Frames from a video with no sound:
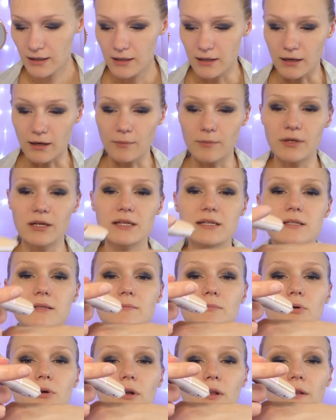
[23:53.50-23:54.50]
And I'm gonna
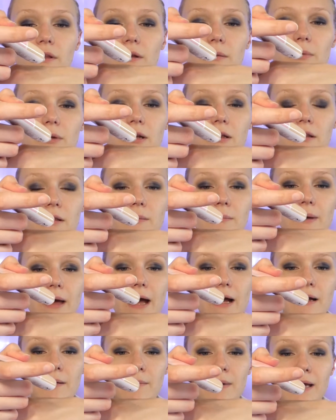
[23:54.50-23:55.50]
put a little bit on the
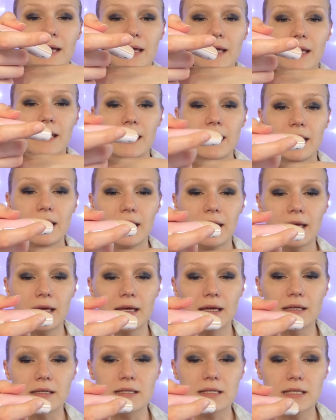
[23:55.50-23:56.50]
back of my
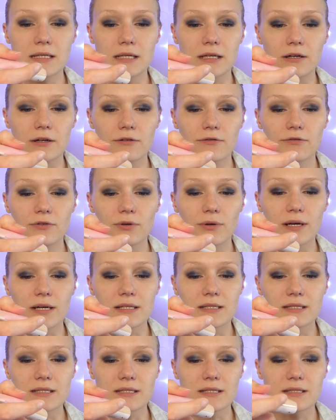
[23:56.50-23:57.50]
hand here for you
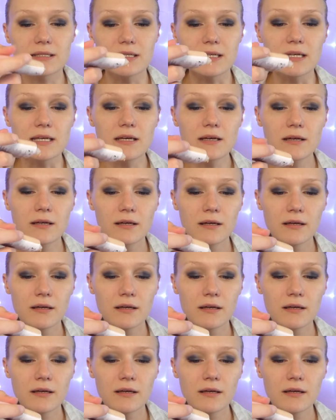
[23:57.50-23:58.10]
guys to see.